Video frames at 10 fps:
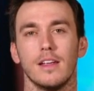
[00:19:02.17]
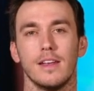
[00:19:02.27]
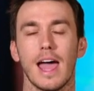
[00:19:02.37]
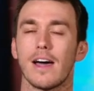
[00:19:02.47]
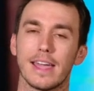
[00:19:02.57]

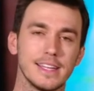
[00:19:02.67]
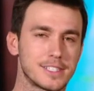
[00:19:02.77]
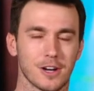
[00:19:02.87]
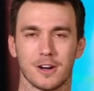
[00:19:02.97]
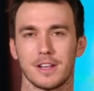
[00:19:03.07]
Now he's
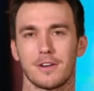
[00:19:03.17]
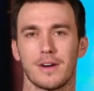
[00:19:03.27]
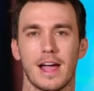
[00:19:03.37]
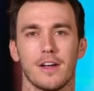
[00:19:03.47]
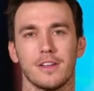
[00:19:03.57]
turned it
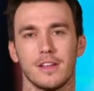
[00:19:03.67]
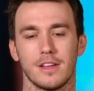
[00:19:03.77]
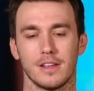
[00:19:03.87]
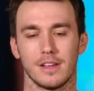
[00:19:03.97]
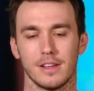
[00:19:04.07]
around.
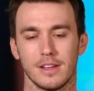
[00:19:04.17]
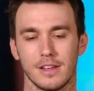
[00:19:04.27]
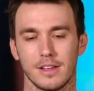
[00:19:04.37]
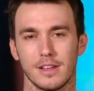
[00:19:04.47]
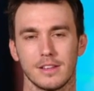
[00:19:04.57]

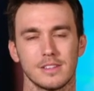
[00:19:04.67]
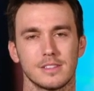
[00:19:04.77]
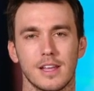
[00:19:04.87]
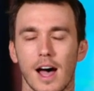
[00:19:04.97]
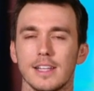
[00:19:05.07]

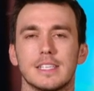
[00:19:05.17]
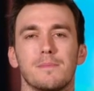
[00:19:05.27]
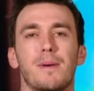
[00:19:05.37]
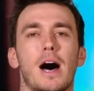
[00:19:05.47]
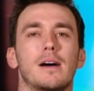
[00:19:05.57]
Tons of
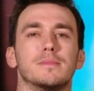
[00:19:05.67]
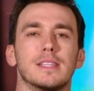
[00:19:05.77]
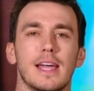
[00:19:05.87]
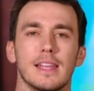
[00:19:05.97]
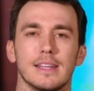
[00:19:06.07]
bombs
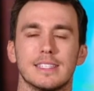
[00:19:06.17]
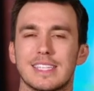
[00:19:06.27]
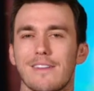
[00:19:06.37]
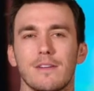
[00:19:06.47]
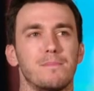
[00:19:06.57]
lately.
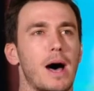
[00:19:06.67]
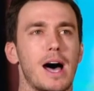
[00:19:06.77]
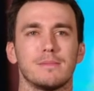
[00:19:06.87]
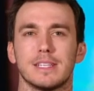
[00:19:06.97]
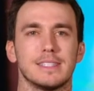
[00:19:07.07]
Seven
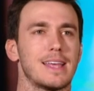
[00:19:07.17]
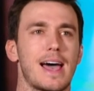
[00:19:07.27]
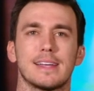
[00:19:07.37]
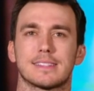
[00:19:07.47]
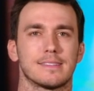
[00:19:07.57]
bombs in his
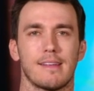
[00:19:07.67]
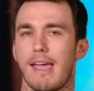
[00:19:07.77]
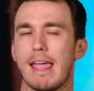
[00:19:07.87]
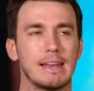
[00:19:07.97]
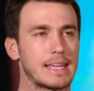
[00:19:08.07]
last
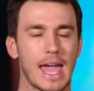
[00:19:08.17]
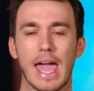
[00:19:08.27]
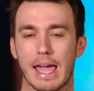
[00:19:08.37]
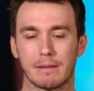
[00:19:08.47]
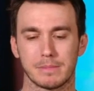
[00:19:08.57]
eight
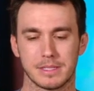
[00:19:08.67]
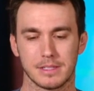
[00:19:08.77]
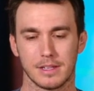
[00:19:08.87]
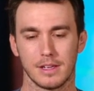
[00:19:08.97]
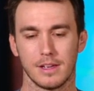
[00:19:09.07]
games.
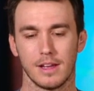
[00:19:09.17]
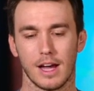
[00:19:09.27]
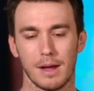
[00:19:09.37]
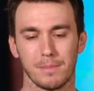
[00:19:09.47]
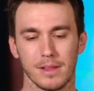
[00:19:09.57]

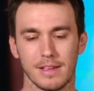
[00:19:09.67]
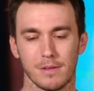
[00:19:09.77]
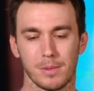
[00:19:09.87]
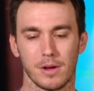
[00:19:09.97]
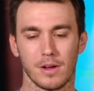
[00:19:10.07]

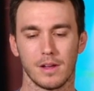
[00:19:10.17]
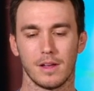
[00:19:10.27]
Unbelievable.